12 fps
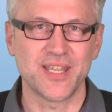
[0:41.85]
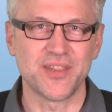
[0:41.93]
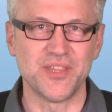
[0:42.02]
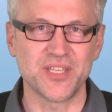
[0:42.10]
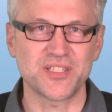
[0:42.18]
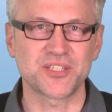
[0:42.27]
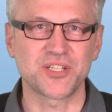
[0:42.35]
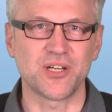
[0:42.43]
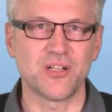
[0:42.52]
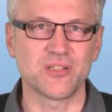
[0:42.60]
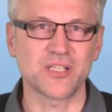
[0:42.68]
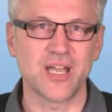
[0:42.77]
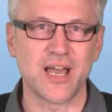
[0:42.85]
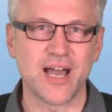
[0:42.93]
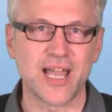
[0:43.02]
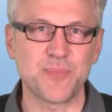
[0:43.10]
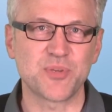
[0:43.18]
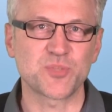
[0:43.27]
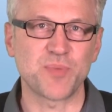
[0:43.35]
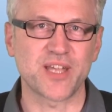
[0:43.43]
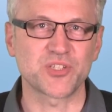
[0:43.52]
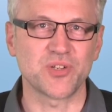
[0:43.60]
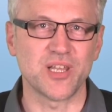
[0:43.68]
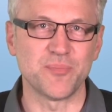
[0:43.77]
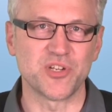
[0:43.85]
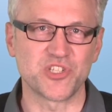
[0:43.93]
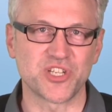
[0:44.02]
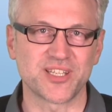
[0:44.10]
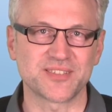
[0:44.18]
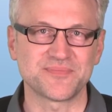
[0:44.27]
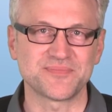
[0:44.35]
This is called hyperspectral imaging.